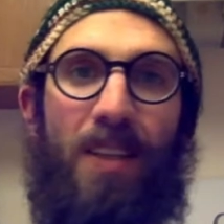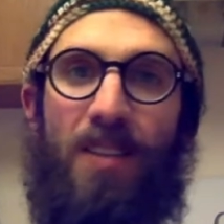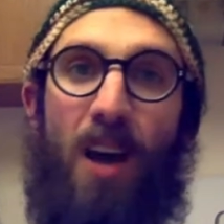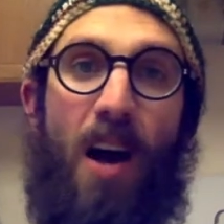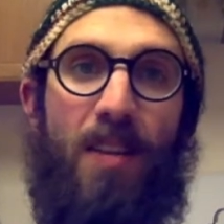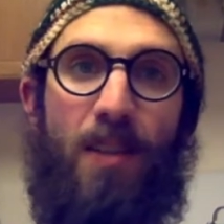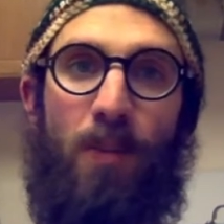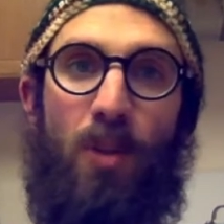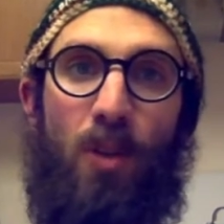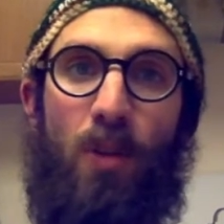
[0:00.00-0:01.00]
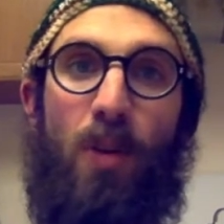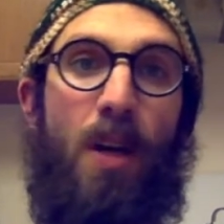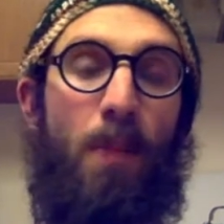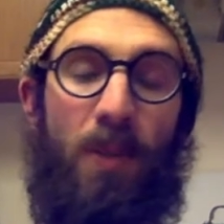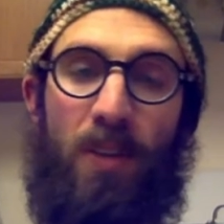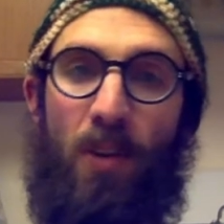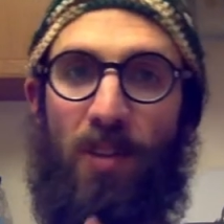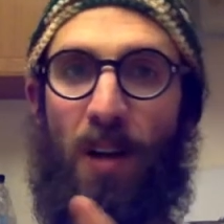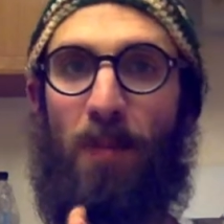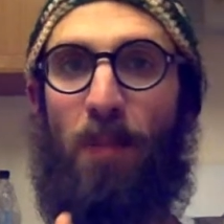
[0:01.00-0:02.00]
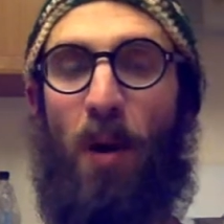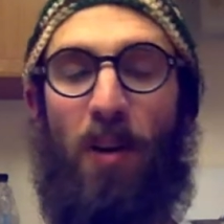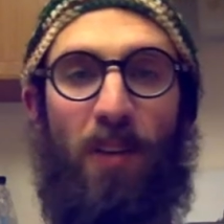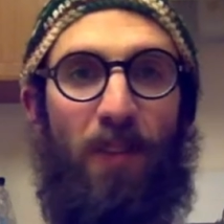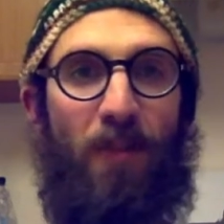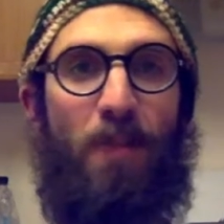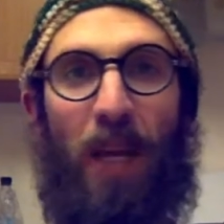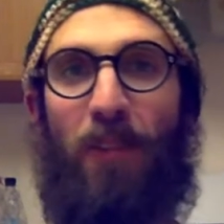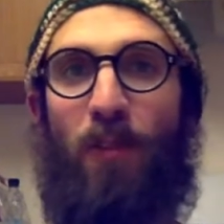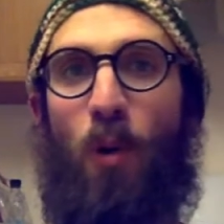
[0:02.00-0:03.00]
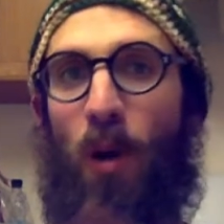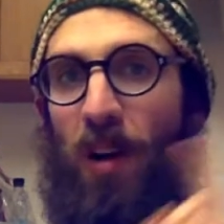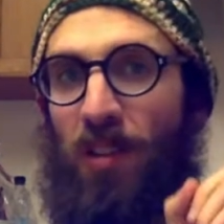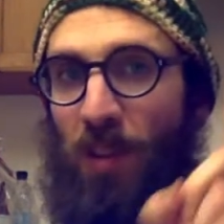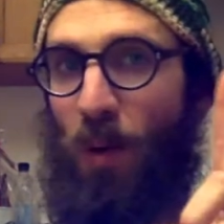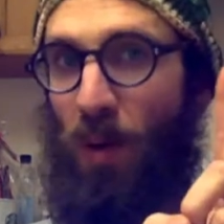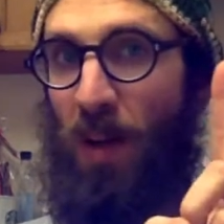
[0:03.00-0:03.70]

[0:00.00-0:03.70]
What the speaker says: is awesome too, but those aren't part of the big 4. So